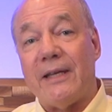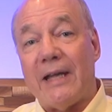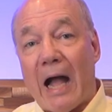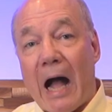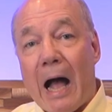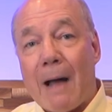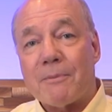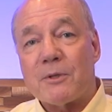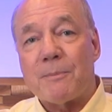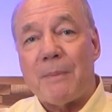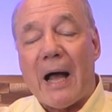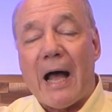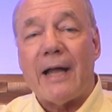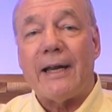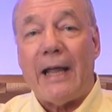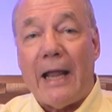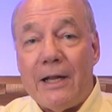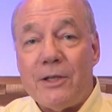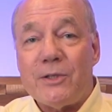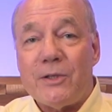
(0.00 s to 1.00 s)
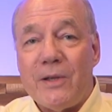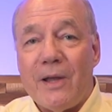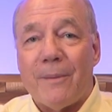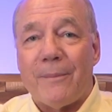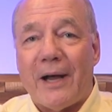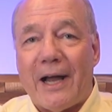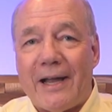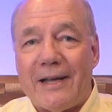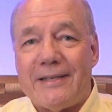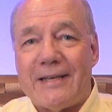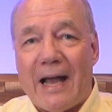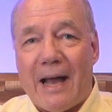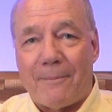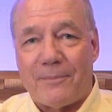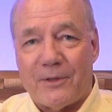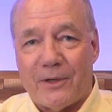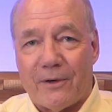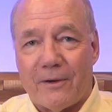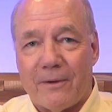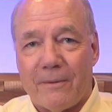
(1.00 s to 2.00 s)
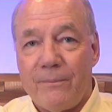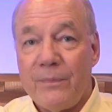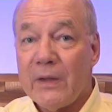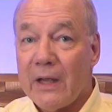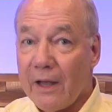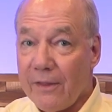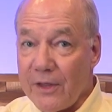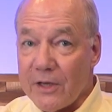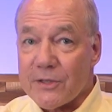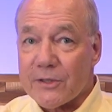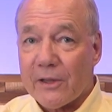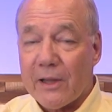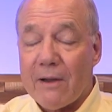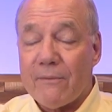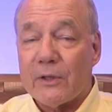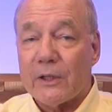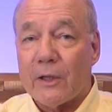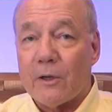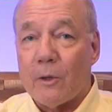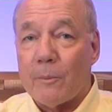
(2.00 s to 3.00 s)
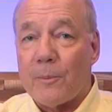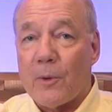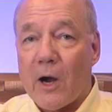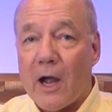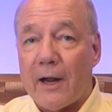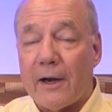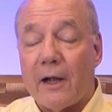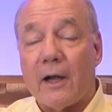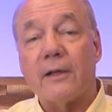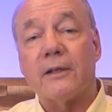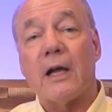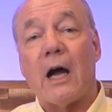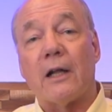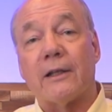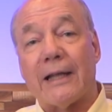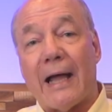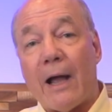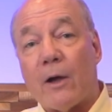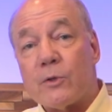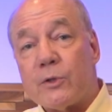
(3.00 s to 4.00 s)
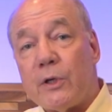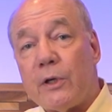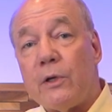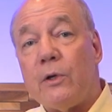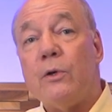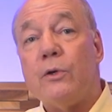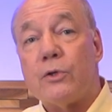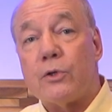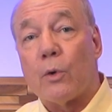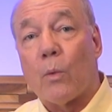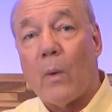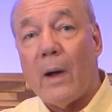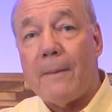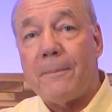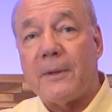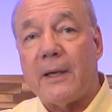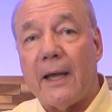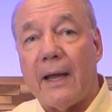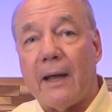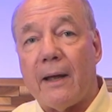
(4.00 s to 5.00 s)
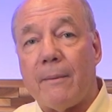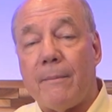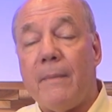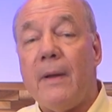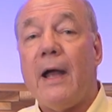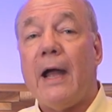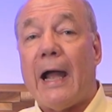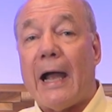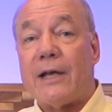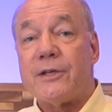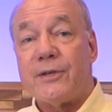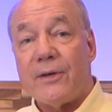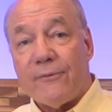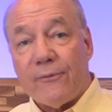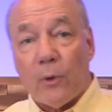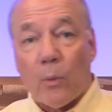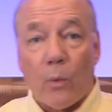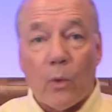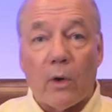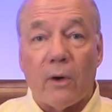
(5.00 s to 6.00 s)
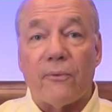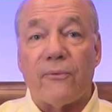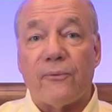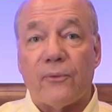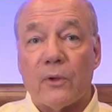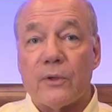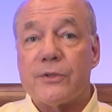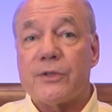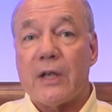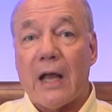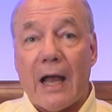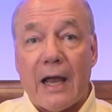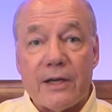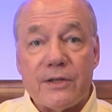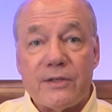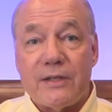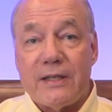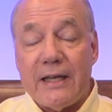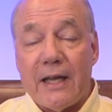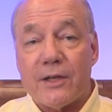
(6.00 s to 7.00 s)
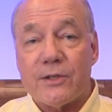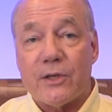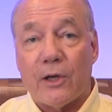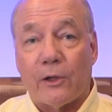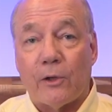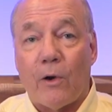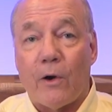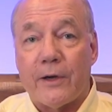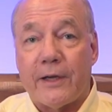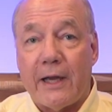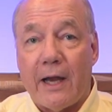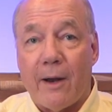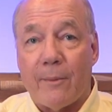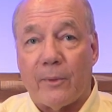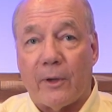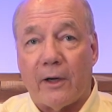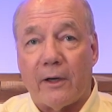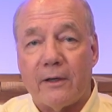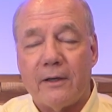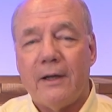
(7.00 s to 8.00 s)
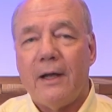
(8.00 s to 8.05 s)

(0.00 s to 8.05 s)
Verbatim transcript: the OBSBot HDMI adapter. This clever little product allows you to use your webcam as if it were a full-size DSLR camera